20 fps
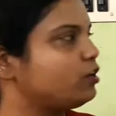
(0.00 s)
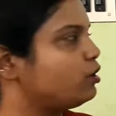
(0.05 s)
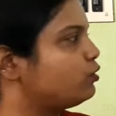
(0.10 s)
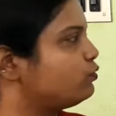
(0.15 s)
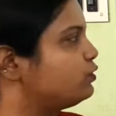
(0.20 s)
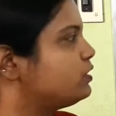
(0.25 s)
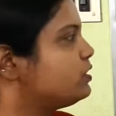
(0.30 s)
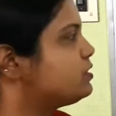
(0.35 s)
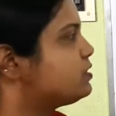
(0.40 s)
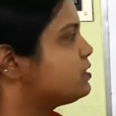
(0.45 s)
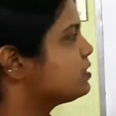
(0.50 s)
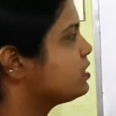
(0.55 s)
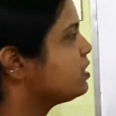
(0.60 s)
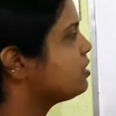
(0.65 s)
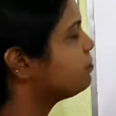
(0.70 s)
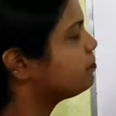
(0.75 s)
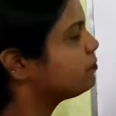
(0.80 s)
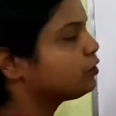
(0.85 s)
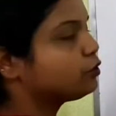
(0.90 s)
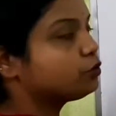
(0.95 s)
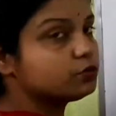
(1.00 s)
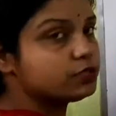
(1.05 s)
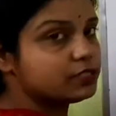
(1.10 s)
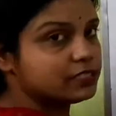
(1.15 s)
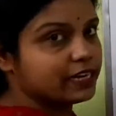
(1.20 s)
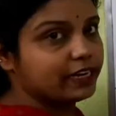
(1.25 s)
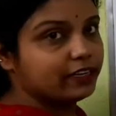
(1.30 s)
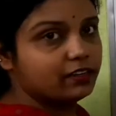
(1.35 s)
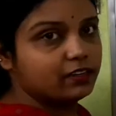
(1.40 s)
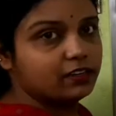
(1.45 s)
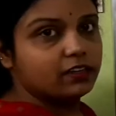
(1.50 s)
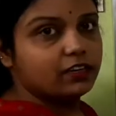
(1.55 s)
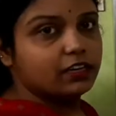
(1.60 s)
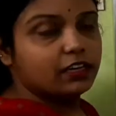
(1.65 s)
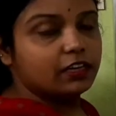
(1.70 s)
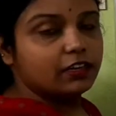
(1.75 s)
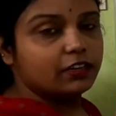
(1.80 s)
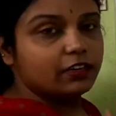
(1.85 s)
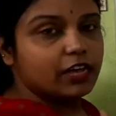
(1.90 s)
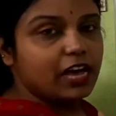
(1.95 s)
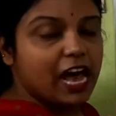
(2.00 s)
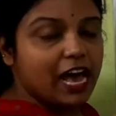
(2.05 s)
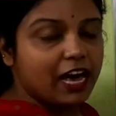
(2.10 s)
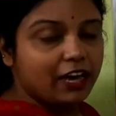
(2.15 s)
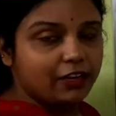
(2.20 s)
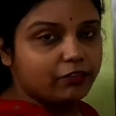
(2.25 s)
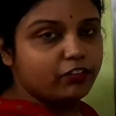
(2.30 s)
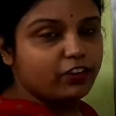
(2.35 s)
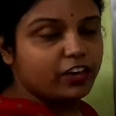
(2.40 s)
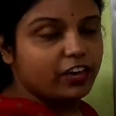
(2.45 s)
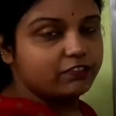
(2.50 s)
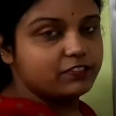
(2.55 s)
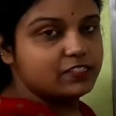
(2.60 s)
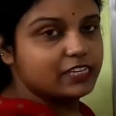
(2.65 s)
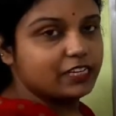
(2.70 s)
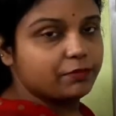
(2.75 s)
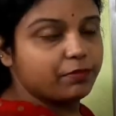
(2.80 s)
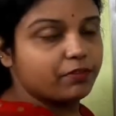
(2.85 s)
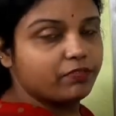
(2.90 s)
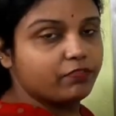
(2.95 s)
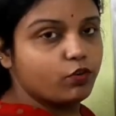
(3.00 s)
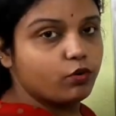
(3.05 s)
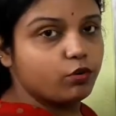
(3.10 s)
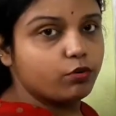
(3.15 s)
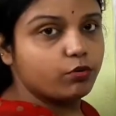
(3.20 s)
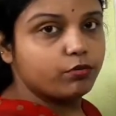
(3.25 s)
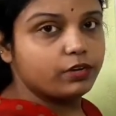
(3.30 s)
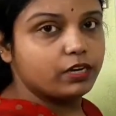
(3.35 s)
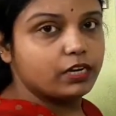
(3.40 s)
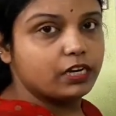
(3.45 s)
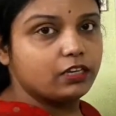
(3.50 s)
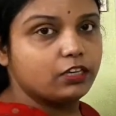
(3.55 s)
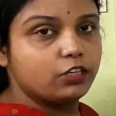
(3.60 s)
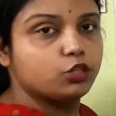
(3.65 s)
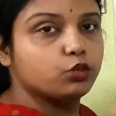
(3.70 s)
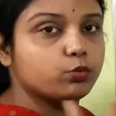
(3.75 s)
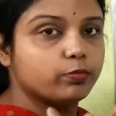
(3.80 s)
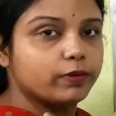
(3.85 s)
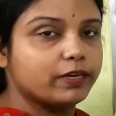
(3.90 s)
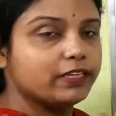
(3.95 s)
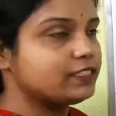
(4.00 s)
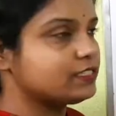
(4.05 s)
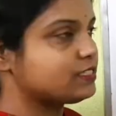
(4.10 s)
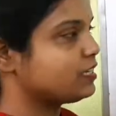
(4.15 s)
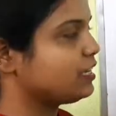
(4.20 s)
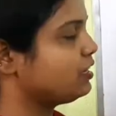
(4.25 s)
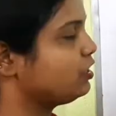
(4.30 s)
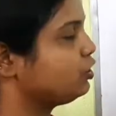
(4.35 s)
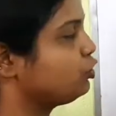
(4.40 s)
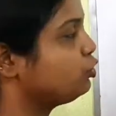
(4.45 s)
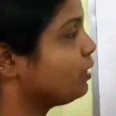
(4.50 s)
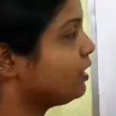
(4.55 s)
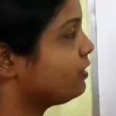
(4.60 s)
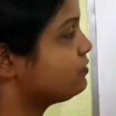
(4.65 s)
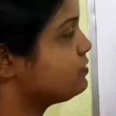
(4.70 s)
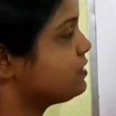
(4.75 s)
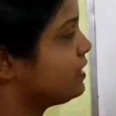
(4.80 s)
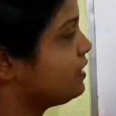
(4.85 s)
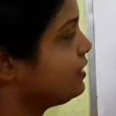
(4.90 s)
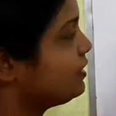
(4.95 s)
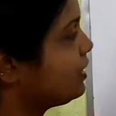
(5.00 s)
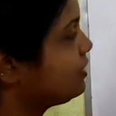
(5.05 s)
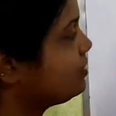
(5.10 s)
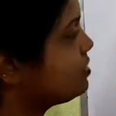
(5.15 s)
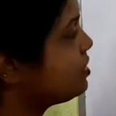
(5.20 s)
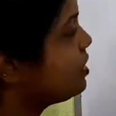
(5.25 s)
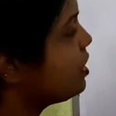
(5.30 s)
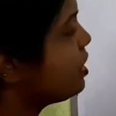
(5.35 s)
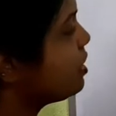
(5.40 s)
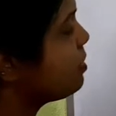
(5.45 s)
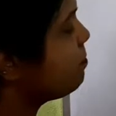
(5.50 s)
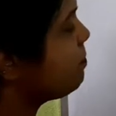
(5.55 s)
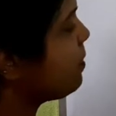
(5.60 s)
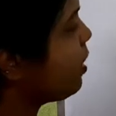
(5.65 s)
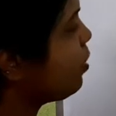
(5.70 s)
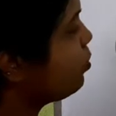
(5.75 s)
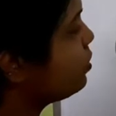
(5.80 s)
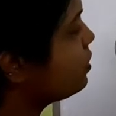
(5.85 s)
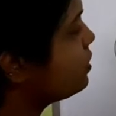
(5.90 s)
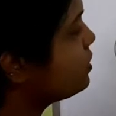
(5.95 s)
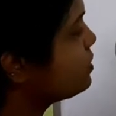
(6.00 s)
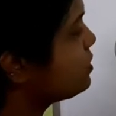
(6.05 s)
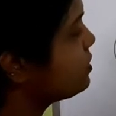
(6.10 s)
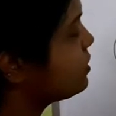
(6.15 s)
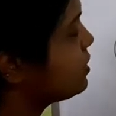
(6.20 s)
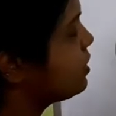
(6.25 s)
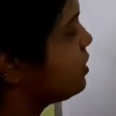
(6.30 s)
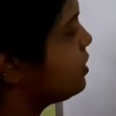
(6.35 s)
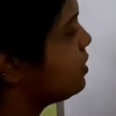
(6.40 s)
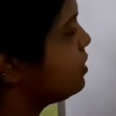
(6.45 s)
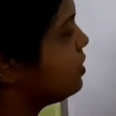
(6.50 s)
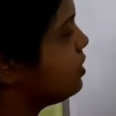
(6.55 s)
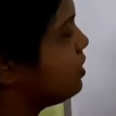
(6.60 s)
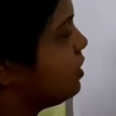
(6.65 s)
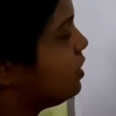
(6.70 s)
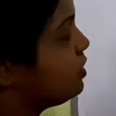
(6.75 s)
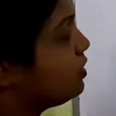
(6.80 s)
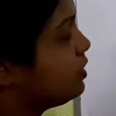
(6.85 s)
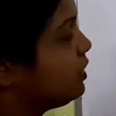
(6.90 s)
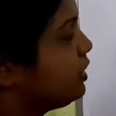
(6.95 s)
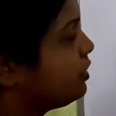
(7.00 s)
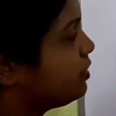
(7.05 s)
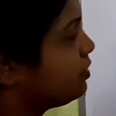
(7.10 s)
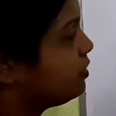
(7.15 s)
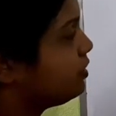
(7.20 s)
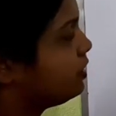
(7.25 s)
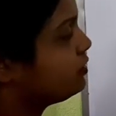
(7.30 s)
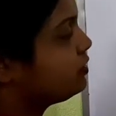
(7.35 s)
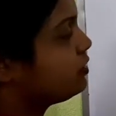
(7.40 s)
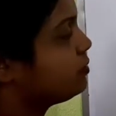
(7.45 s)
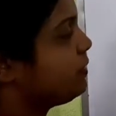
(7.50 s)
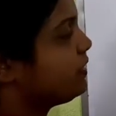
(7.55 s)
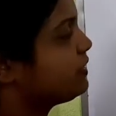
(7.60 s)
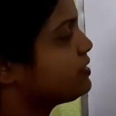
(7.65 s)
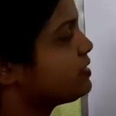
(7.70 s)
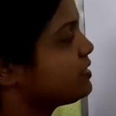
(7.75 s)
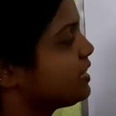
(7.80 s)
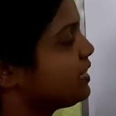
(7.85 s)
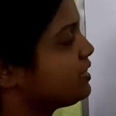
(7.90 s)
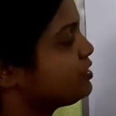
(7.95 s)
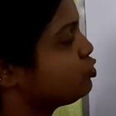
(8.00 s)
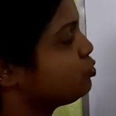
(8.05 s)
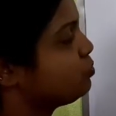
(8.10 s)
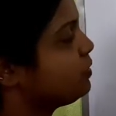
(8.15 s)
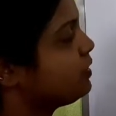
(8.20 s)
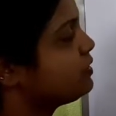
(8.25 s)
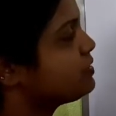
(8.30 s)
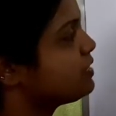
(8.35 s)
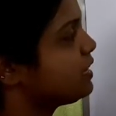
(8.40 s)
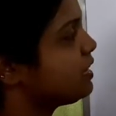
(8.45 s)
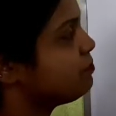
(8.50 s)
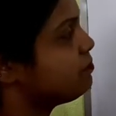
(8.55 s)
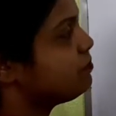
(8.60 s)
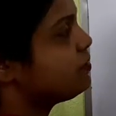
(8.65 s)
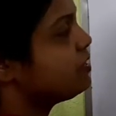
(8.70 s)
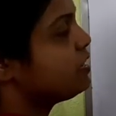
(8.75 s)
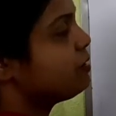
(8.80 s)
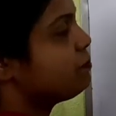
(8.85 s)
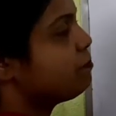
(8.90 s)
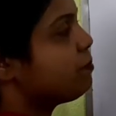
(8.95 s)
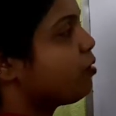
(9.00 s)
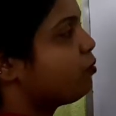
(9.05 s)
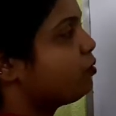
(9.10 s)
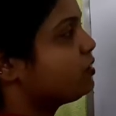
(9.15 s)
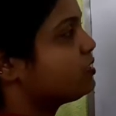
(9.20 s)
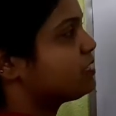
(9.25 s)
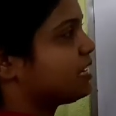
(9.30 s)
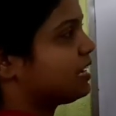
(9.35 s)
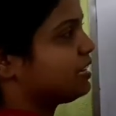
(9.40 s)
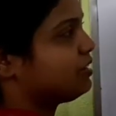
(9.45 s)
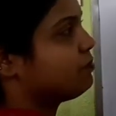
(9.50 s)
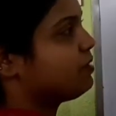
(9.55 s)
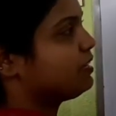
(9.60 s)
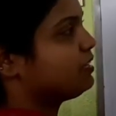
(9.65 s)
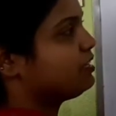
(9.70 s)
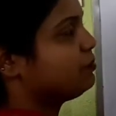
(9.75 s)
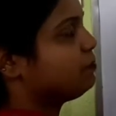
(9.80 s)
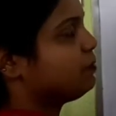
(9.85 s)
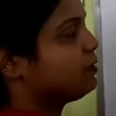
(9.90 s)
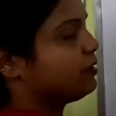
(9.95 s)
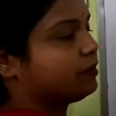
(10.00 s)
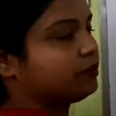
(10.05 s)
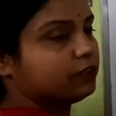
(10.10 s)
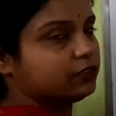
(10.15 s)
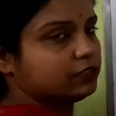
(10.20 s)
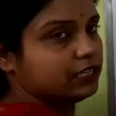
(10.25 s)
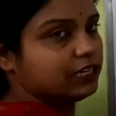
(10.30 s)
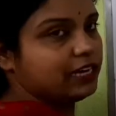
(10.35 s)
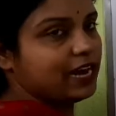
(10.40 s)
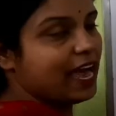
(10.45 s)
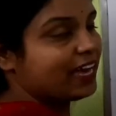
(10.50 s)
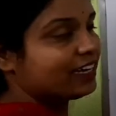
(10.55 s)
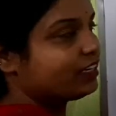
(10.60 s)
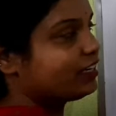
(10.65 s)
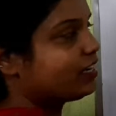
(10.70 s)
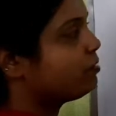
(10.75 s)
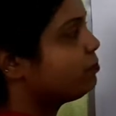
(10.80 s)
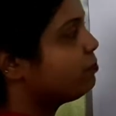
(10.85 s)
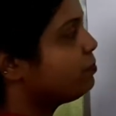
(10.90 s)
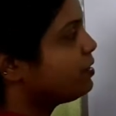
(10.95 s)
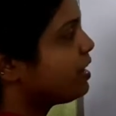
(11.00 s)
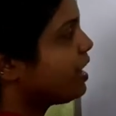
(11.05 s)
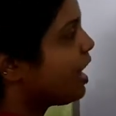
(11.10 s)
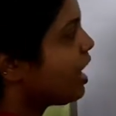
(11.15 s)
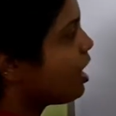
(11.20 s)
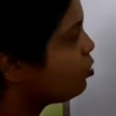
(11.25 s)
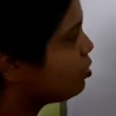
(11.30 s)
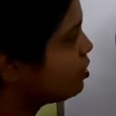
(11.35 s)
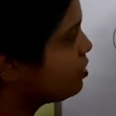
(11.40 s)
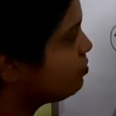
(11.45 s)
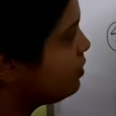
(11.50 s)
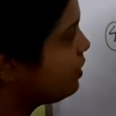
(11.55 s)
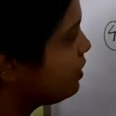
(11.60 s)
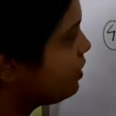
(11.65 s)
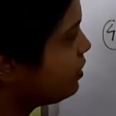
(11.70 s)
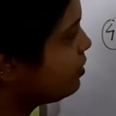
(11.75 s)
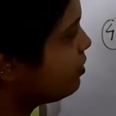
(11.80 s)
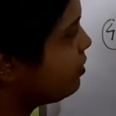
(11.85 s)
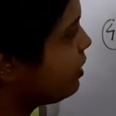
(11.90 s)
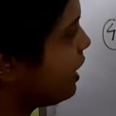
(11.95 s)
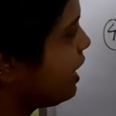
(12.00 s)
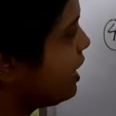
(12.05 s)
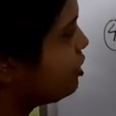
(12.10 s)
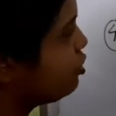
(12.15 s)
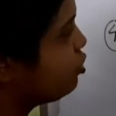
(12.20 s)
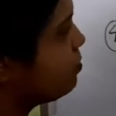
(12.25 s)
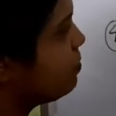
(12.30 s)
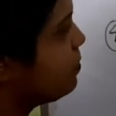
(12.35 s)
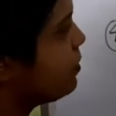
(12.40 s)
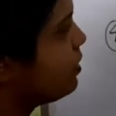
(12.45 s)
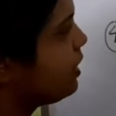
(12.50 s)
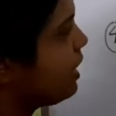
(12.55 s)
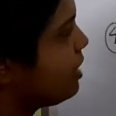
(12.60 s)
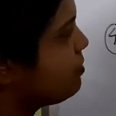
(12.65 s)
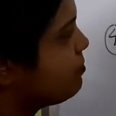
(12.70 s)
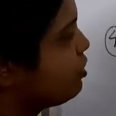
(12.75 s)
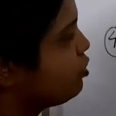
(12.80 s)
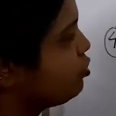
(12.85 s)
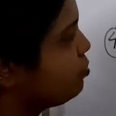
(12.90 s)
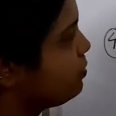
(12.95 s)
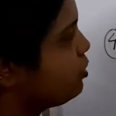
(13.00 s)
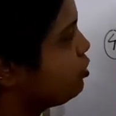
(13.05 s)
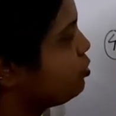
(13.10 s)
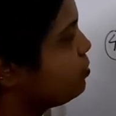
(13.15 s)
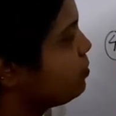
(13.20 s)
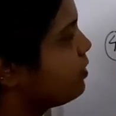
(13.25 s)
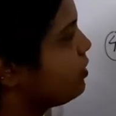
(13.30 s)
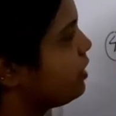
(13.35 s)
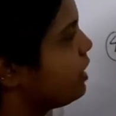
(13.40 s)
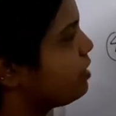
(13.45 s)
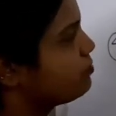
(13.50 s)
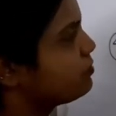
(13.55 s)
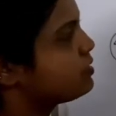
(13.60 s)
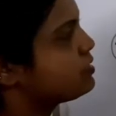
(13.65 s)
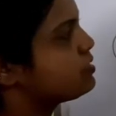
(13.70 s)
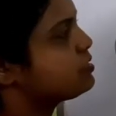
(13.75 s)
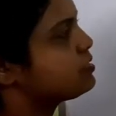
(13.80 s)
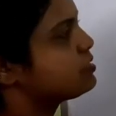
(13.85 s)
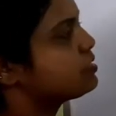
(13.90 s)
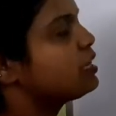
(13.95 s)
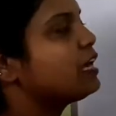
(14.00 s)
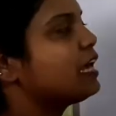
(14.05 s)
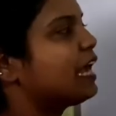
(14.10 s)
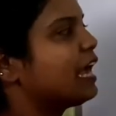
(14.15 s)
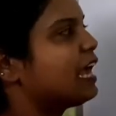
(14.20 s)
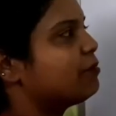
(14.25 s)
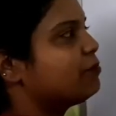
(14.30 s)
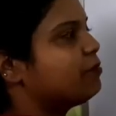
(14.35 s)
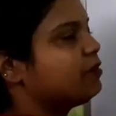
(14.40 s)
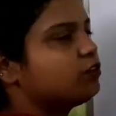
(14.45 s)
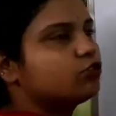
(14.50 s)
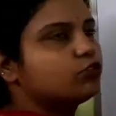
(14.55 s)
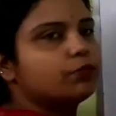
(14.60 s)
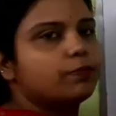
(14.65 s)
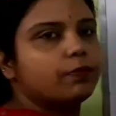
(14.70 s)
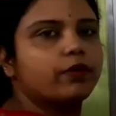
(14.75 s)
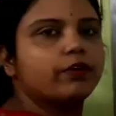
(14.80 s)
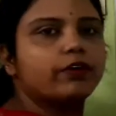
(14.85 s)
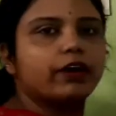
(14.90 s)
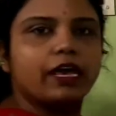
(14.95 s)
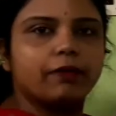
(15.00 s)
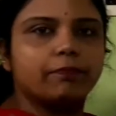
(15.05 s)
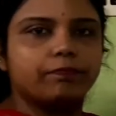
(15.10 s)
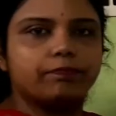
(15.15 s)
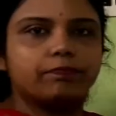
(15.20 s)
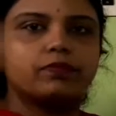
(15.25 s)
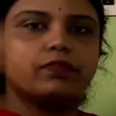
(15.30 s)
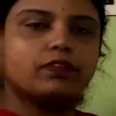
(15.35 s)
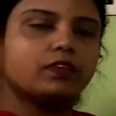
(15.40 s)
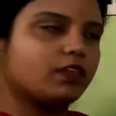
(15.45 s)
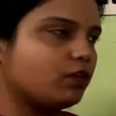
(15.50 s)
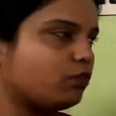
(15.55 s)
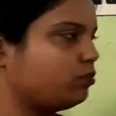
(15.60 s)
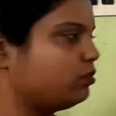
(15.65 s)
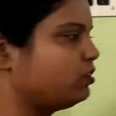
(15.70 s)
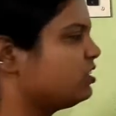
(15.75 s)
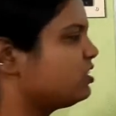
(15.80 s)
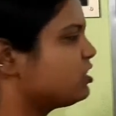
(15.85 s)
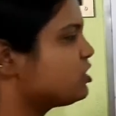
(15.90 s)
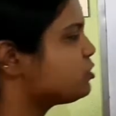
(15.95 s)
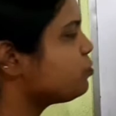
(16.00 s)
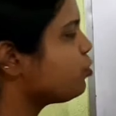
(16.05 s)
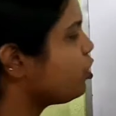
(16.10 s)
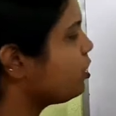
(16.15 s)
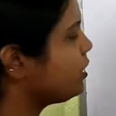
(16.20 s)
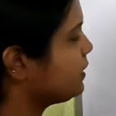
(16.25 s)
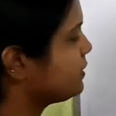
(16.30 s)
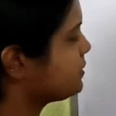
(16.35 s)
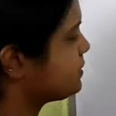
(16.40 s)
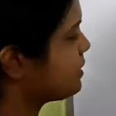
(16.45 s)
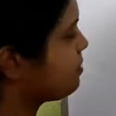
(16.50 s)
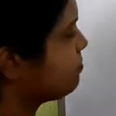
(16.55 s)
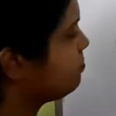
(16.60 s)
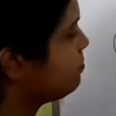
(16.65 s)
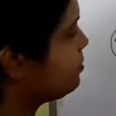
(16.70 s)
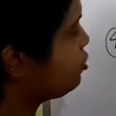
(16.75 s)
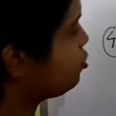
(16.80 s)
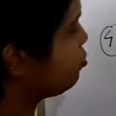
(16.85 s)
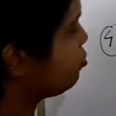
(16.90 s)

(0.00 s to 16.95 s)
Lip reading: of this? You said, I have said before only, you might say, you have said that powers here, the basis has to be same, powers get multiplied, then added up. How come here a to the power m into b to the power m is ab to the power m? Now, small example to